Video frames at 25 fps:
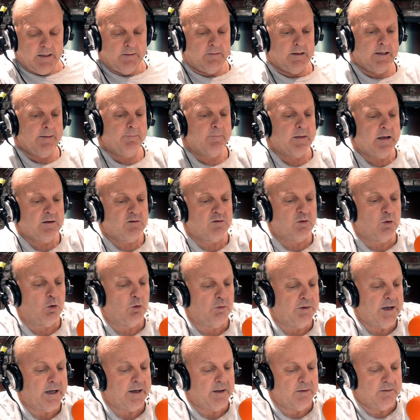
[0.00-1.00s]
Anyway,
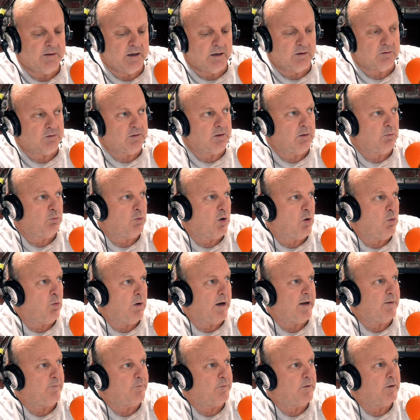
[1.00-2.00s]
that's all done and dusted.
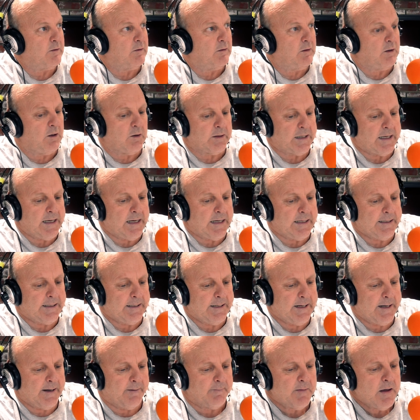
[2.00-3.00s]
We'll wait for Lachie
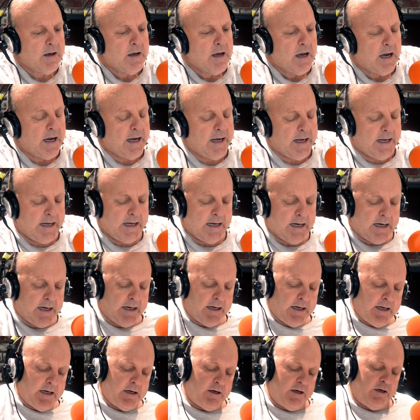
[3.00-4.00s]
Hunter now. Hey,
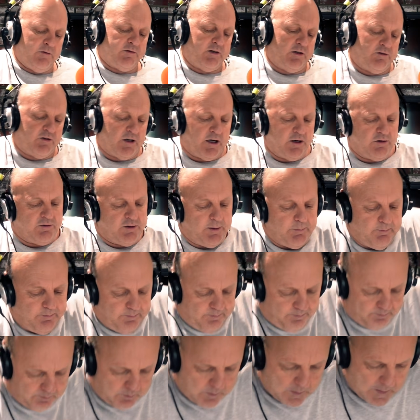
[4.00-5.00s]
right uh, now. now. here's a joke,
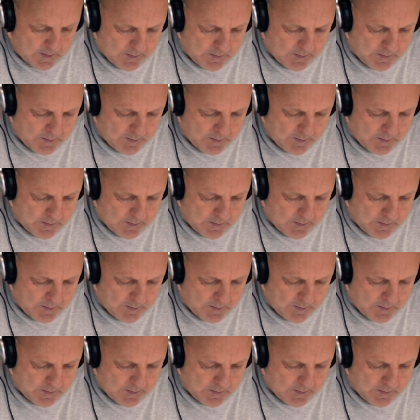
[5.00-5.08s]
Jim.